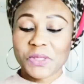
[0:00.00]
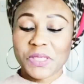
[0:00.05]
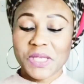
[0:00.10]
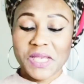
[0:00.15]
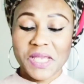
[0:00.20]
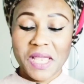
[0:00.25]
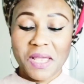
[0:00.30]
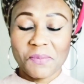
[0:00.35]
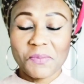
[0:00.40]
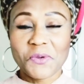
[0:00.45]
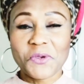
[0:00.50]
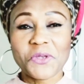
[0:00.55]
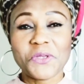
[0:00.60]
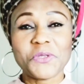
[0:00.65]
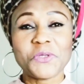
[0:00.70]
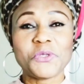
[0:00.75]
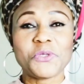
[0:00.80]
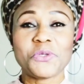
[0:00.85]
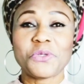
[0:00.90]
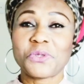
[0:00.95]
Today I'm
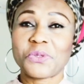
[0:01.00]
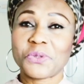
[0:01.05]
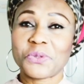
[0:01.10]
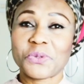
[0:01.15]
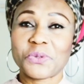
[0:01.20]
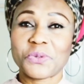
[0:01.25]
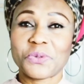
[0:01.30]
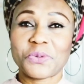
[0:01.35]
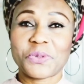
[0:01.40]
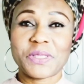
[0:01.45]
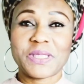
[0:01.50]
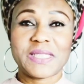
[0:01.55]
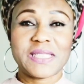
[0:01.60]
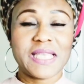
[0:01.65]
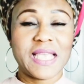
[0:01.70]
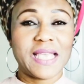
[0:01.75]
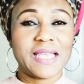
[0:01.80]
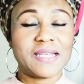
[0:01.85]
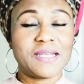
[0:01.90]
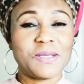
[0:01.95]
going to
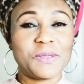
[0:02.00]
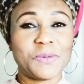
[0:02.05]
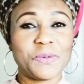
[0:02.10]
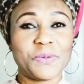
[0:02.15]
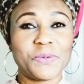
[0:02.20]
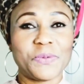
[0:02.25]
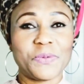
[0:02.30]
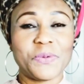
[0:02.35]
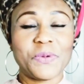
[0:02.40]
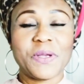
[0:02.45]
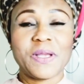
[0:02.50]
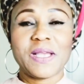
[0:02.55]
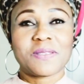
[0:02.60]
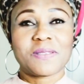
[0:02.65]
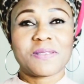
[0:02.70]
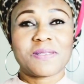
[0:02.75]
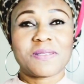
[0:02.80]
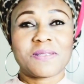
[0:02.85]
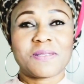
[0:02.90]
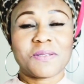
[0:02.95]
tell you
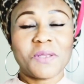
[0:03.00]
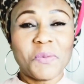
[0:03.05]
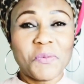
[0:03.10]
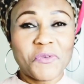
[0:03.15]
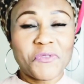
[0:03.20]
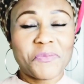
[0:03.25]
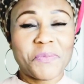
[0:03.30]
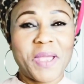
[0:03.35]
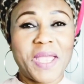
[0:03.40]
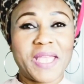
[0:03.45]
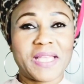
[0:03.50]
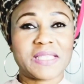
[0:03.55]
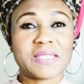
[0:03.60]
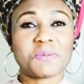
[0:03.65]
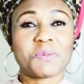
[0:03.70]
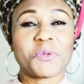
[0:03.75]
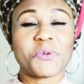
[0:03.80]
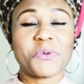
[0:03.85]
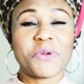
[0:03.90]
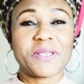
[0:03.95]
some of my
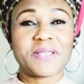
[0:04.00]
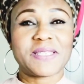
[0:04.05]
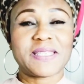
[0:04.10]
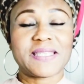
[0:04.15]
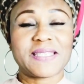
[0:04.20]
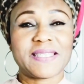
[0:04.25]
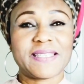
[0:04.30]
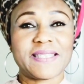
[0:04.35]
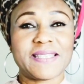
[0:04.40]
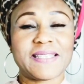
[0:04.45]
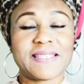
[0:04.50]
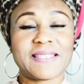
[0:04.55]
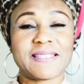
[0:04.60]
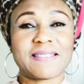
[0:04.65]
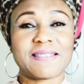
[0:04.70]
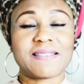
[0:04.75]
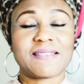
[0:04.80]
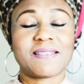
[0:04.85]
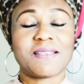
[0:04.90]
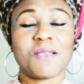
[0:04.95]

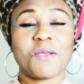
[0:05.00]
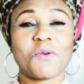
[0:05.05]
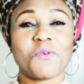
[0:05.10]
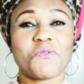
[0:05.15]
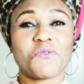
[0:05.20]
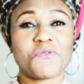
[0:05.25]
experiences